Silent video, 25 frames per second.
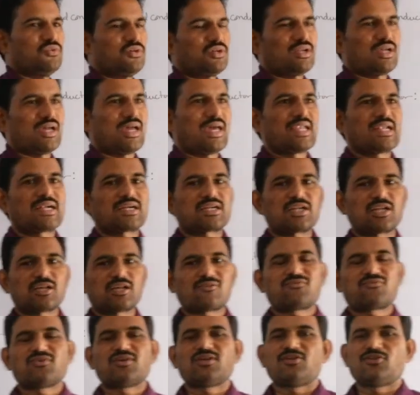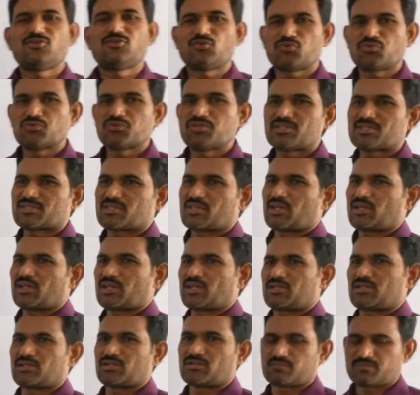for electric field due to this
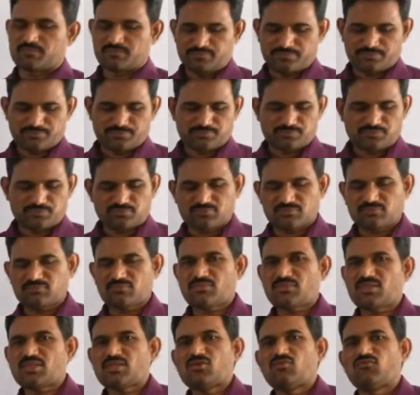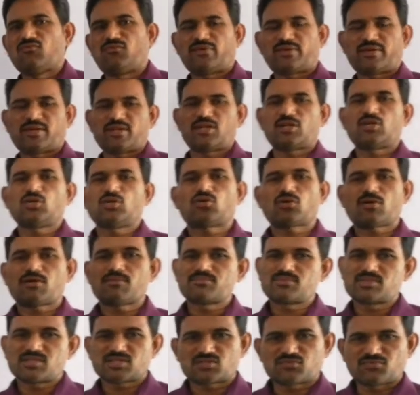conductor. For regular
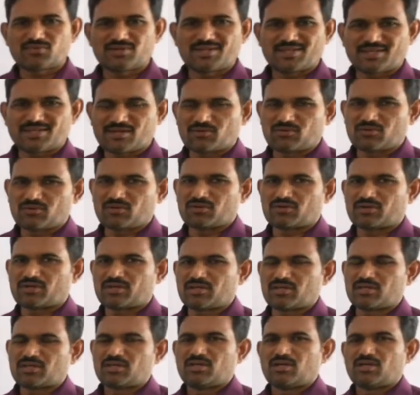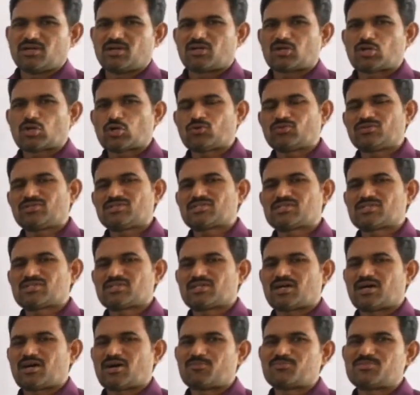objects we derived already. Now this is
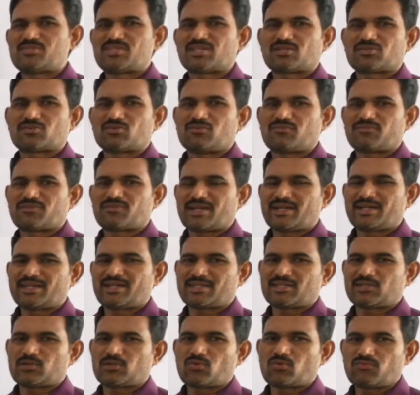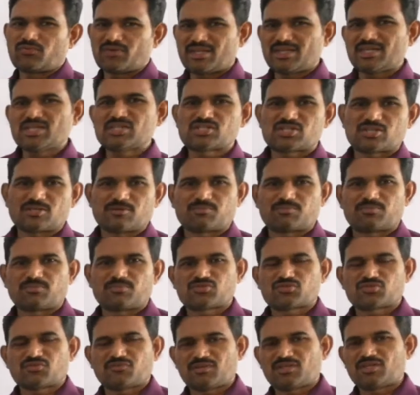an object of conductor of any
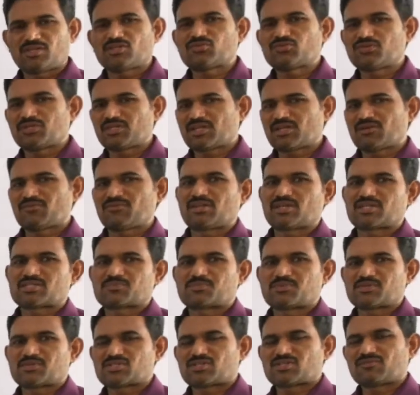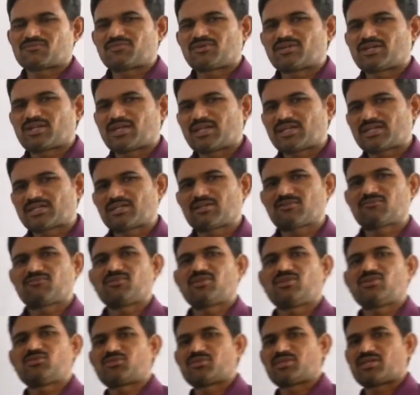shape. So we need to derive an expression for electric
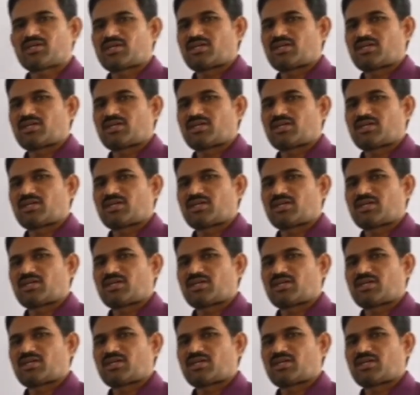field due to the